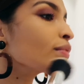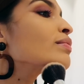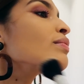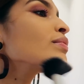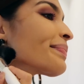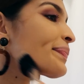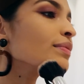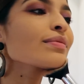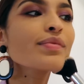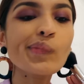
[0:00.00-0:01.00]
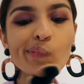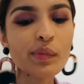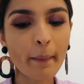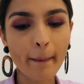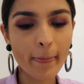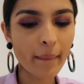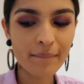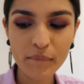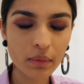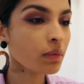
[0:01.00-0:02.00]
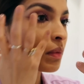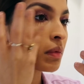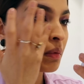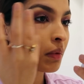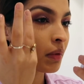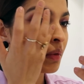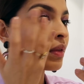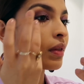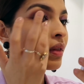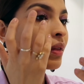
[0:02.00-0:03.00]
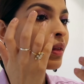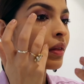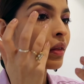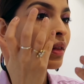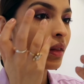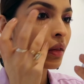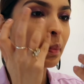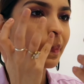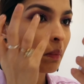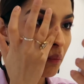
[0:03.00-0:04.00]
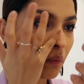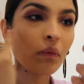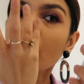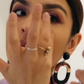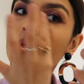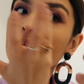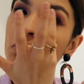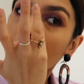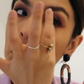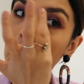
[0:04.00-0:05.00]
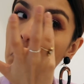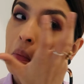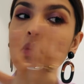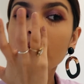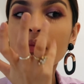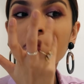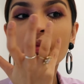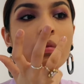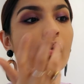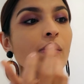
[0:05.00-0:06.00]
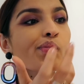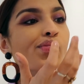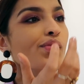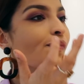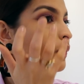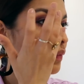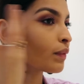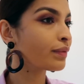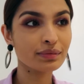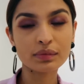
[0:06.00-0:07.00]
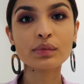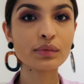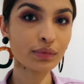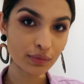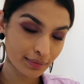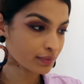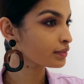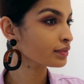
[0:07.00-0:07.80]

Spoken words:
and give it a slight color to my face. There is a bit of fallout with this palette, but nothing too drastic, it's workable.